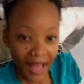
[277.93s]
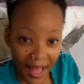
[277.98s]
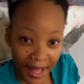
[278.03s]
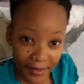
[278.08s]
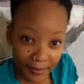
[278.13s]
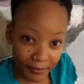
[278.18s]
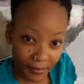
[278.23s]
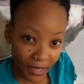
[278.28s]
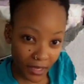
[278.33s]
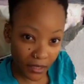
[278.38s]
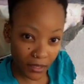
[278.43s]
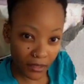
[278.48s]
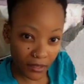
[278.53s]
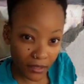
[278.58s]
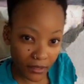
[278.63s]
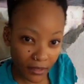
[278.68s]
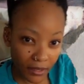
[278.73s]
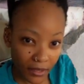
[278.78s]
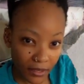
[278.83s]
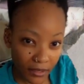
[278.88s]
I'll make
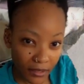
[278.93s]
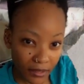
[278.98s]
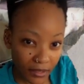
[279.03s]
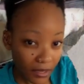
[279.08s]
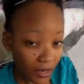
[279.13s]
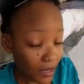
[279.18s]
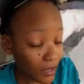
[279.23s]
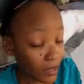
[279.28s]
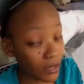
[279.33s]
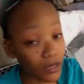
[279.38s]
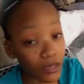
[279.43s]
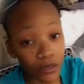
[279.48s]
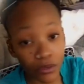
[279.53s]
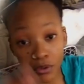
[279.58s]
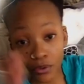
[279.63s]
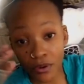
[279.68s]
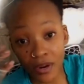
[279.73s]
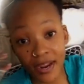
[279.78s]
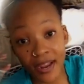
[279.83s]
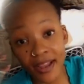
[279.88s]
it clear that I get
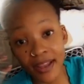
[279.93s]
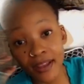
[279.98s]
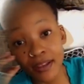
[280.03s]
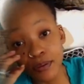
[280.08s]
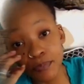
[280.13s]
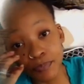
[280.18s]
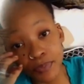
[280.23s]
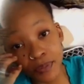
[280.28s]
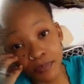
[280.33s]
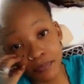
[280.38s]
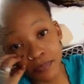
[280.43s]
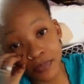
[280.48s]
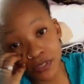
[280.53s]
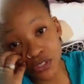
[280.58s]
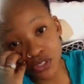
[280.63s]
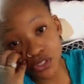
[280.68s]
a cramp in my